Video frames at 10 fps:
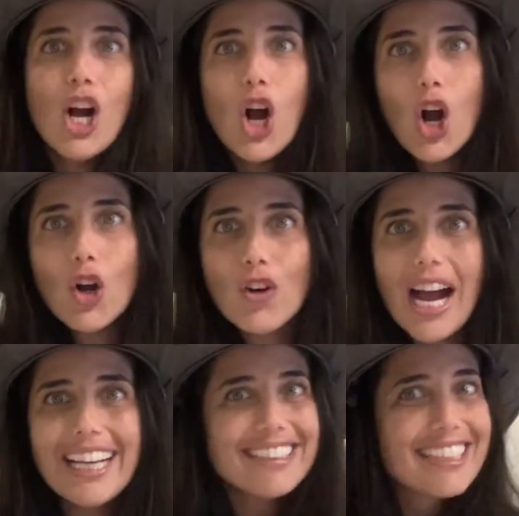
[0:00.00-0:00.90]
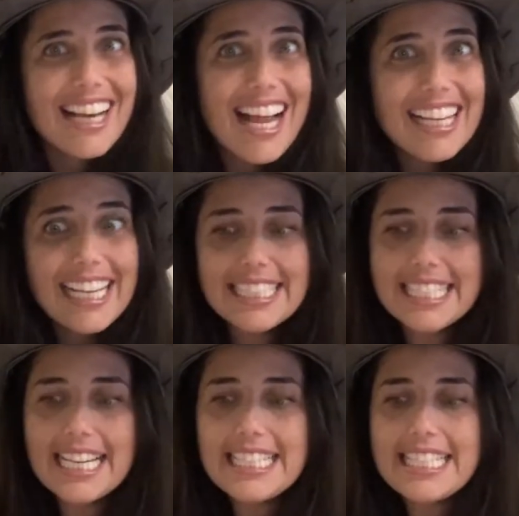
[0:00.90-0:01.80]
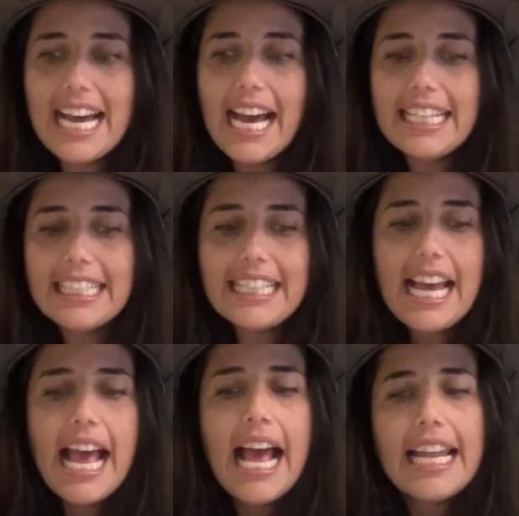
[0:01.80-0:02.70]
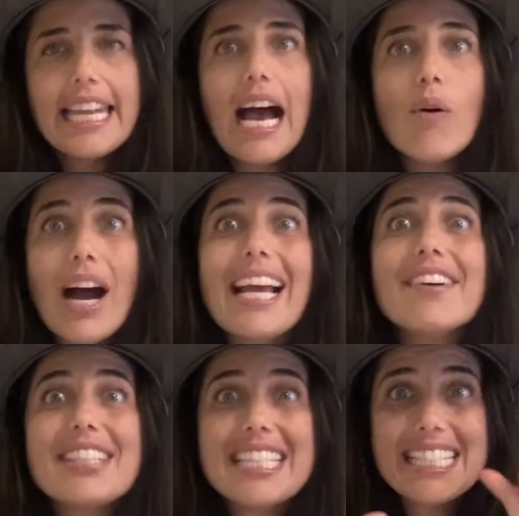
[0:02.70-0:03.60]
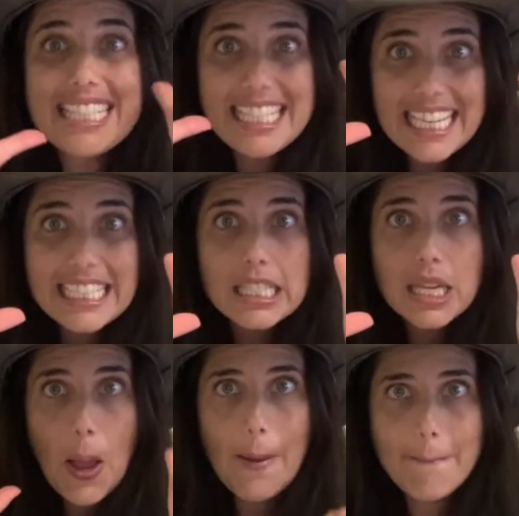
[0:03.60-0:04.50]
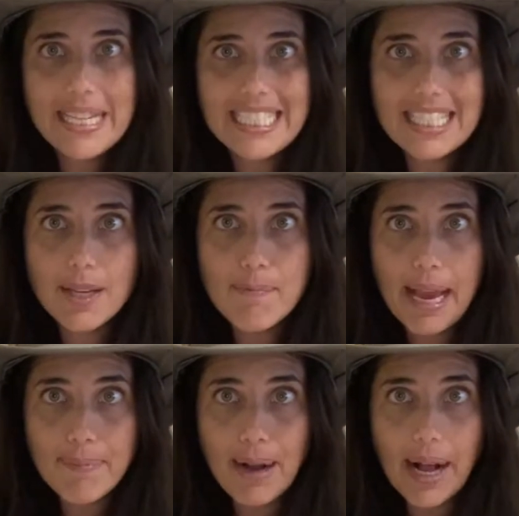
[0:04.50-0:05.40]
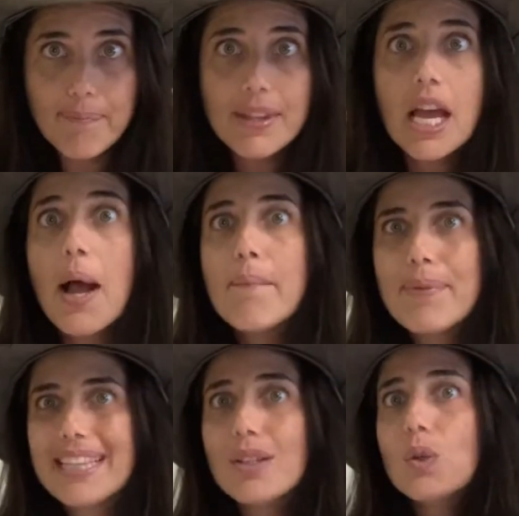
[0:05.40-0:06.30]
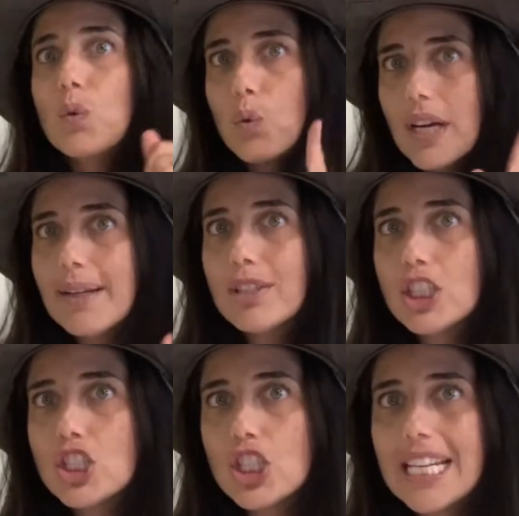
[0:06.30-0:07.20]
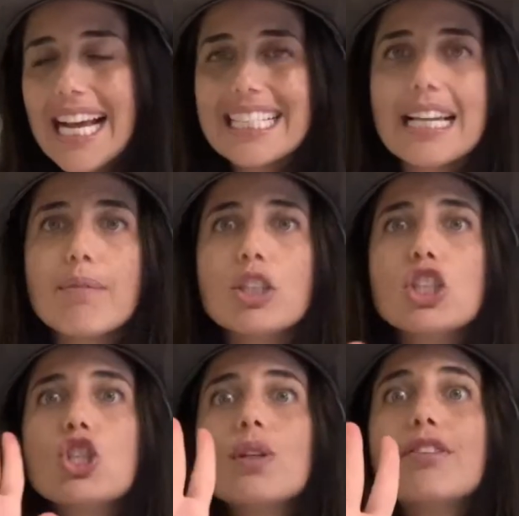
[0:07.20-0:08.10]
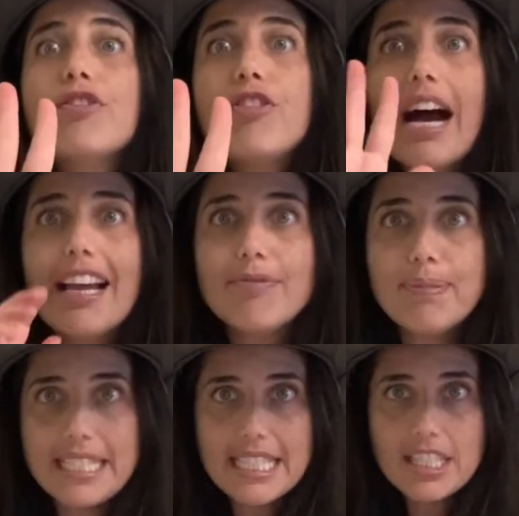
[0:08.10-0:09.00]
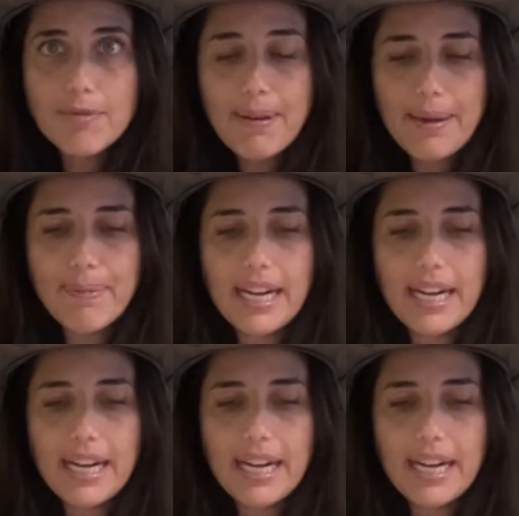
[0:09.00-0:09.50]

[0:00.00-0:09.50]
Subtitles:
All right, let's get started. Now I have 6 pieces of paper, but what I'm going to do next, I'm going to do 5 pieces of paper.